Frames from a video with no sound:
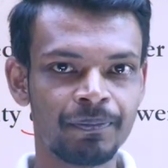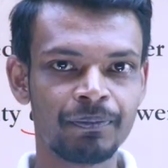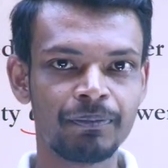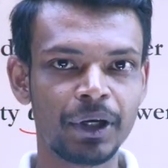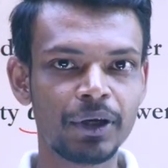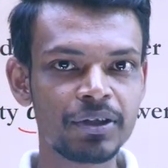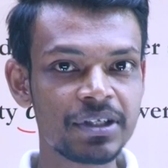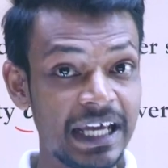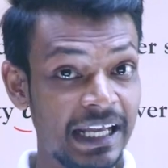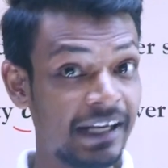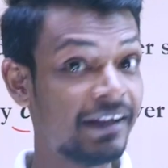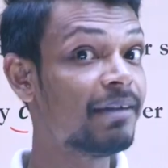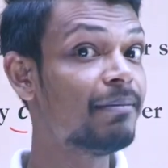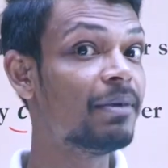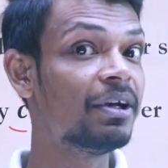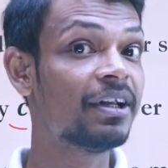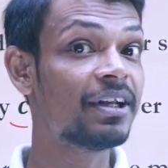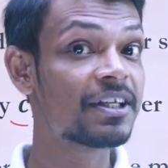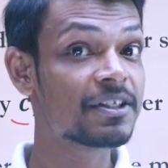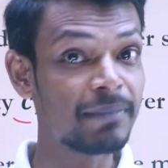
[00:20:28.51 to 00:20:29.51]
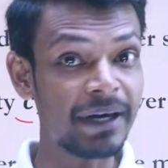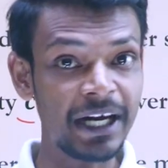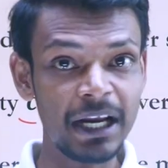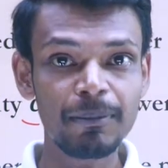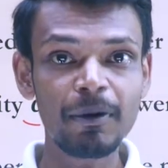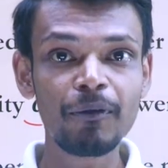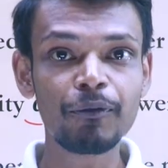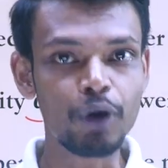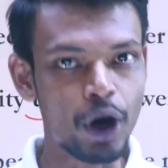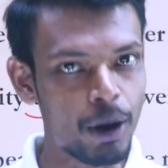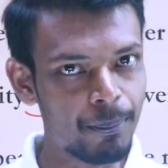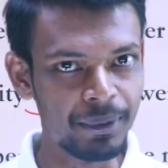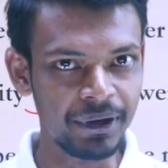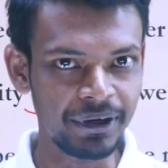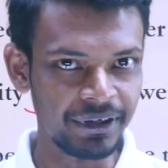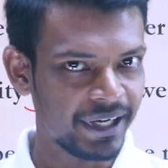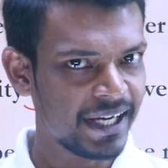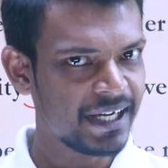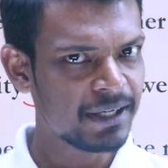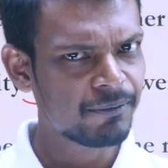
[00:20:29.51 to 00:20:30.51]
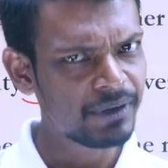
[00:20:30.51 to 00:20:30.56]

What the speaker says: because calorimeter is made up of copper, right?